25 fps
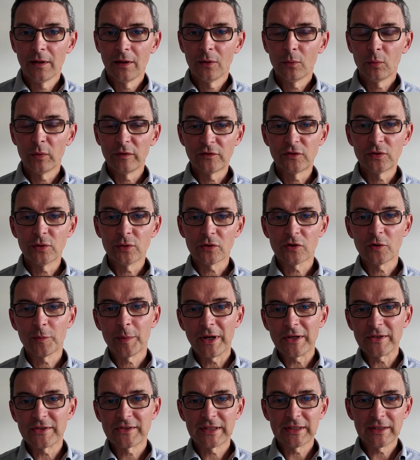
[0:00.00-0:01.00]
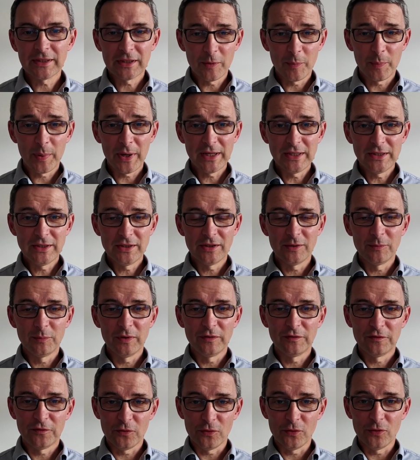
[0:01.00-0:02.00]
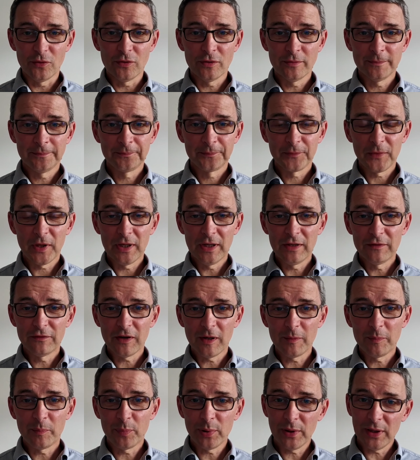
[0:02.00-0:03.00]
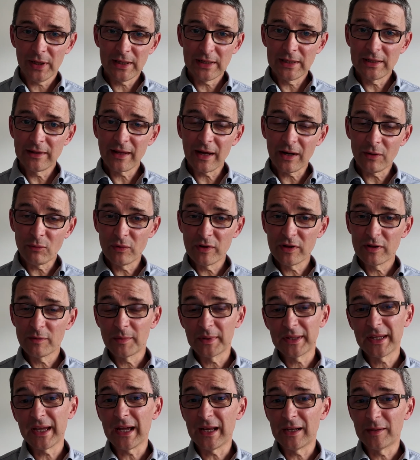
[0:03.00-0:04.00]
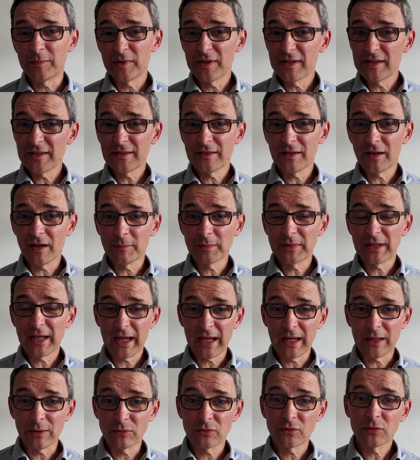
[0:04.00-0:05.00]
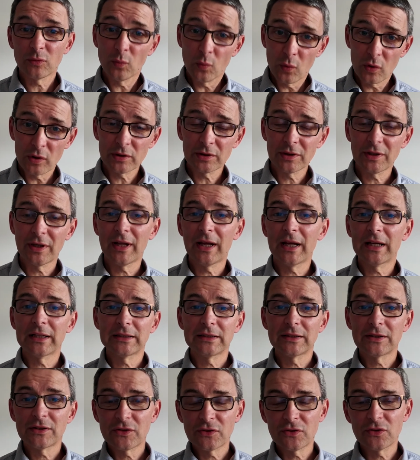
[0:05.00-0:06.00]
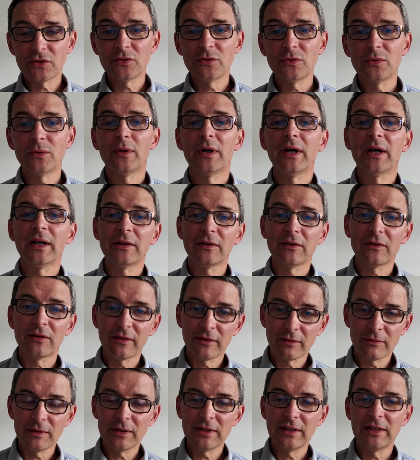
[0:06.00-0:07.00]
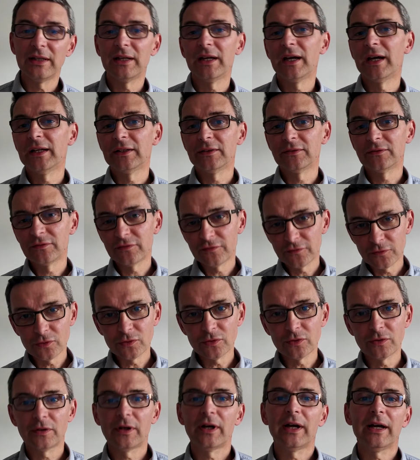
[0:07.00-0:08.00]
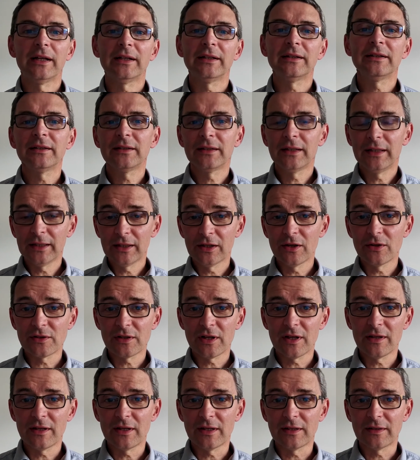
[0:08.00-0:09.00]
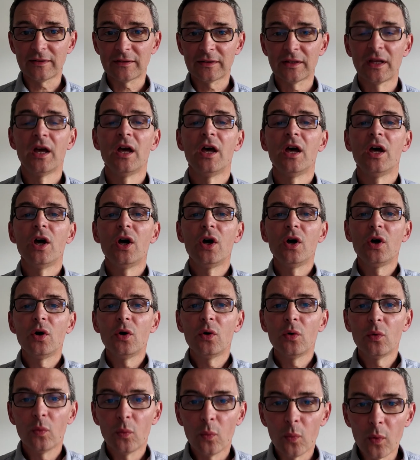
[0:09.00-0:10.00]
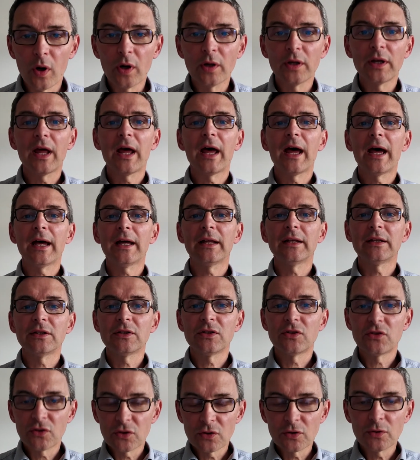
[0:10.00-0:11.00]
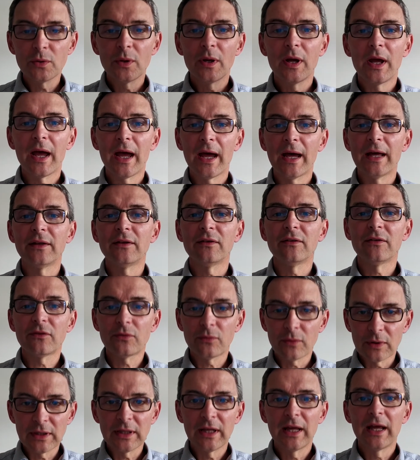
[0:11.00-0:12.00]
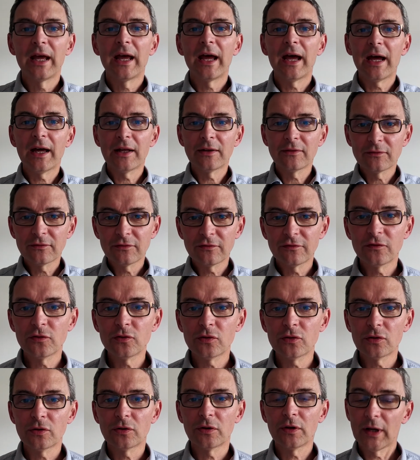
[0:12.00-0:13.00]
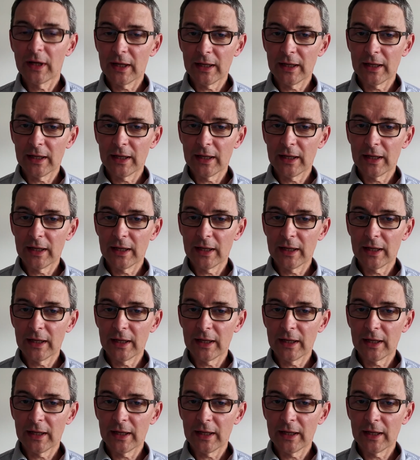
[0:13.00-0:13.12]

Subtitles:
We've talked about syncopation before, and if I play that rhythm again, but this time count 1 and 2 and 3 and 4, and it goes like this. 1 and 2 and 3 and 4